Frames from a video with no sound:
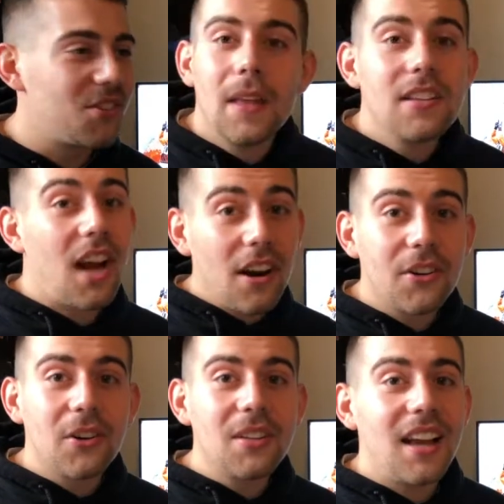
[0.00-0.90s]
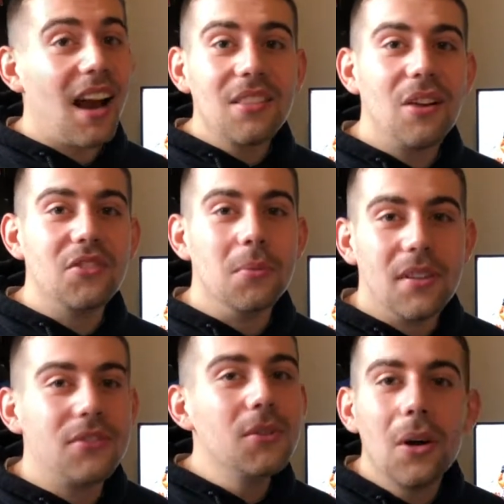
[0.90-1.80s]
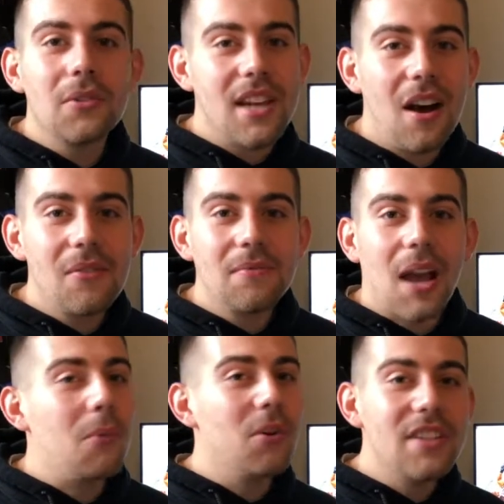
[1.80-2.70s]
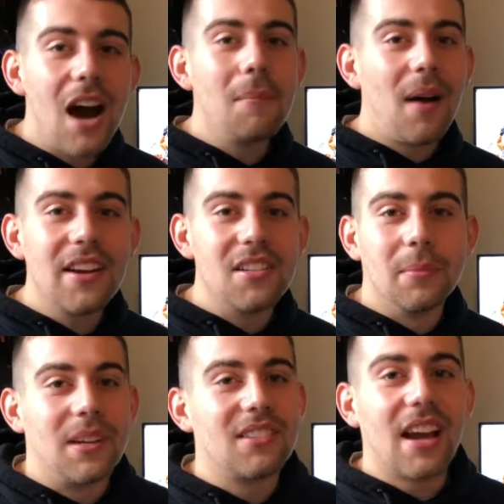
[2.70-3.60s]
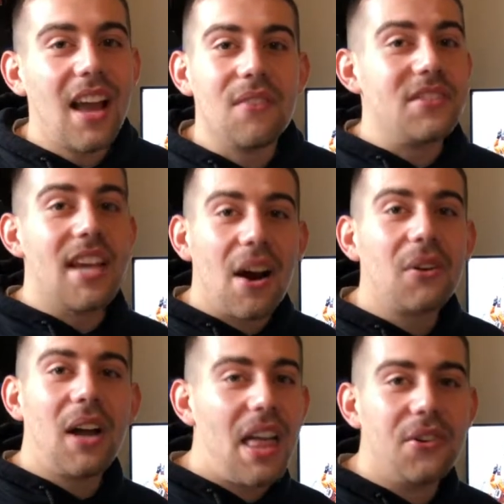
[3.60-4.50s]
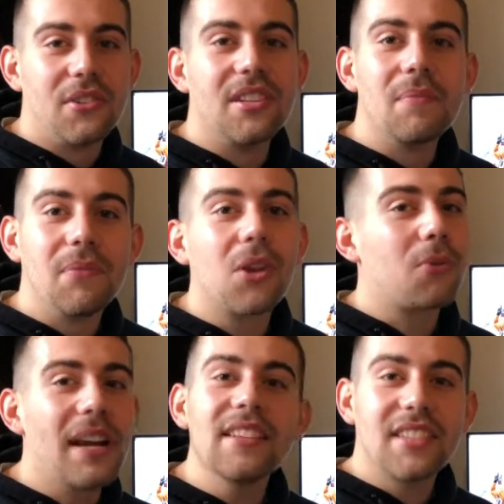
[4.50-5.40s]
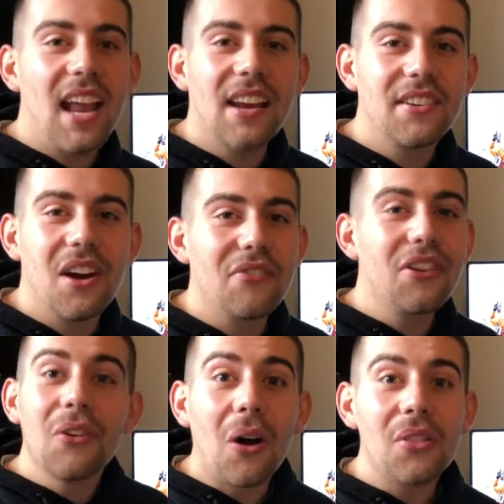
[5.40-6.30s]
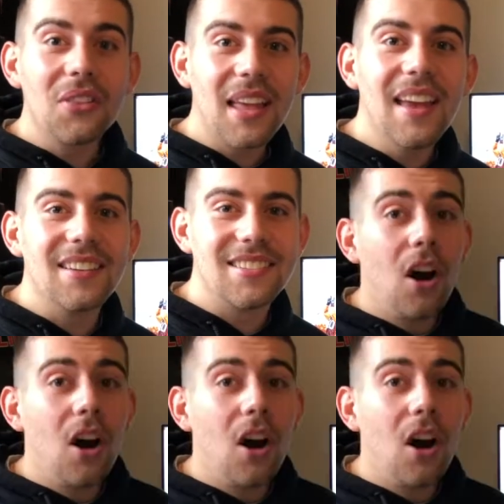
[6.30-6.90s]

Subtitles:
Todd Gurley, I love you, but if you go down, I would not mind it because I have Darrell Henderson, the greatest handcuff in all the land.